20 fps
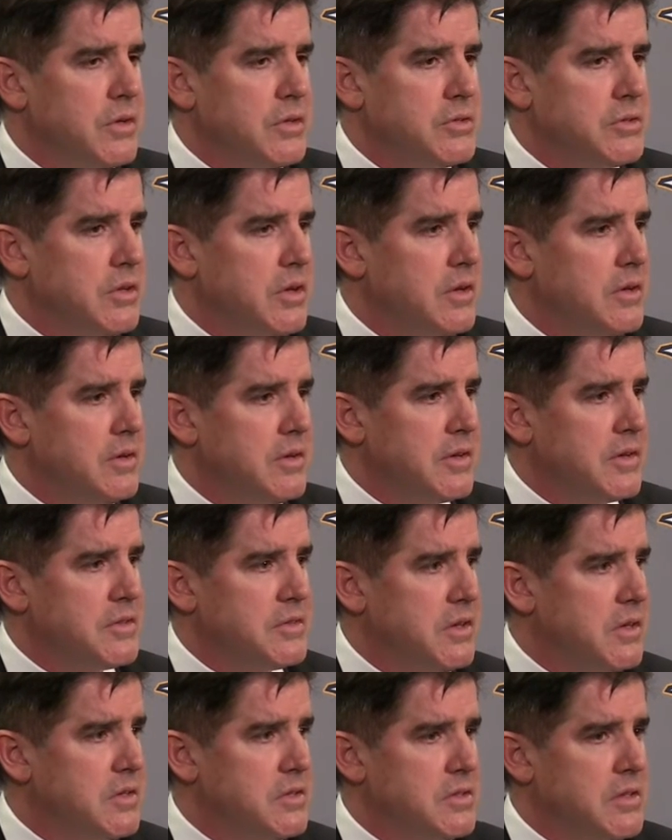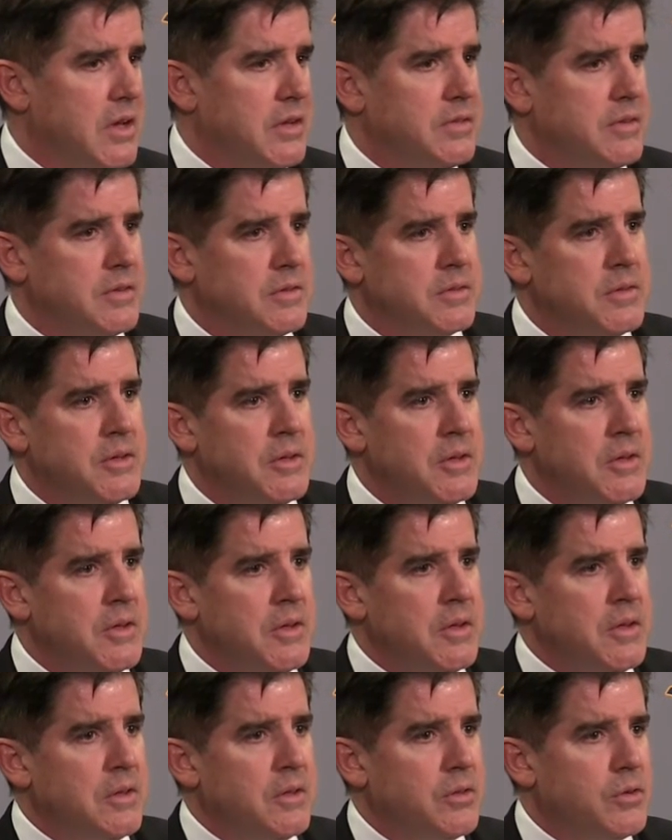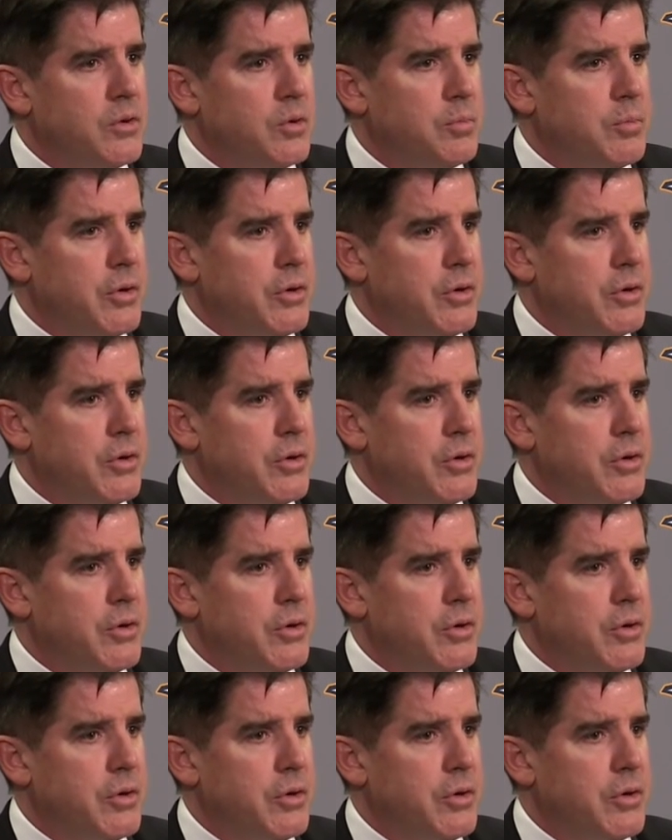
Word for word: It's not, like I said, it's not the third